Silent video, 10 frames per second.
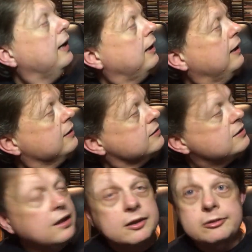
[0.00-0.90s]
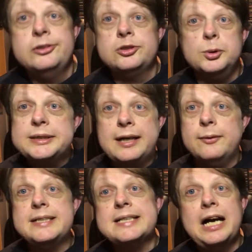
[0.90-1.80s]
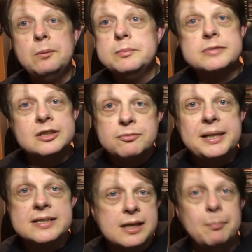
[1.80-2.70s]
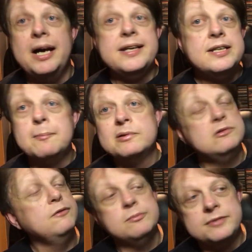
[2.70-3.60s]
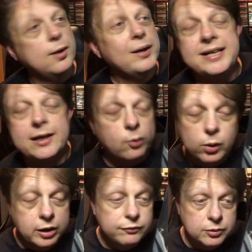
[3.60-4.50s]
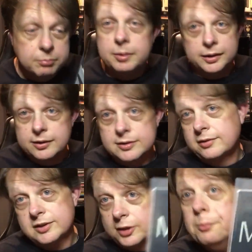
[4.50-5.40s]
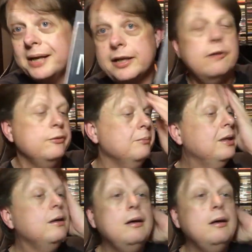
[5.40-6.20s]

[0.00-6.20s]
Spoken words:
And so sought out his albums and have picked up a number of them, nowhere near all of them, because there's so many of them.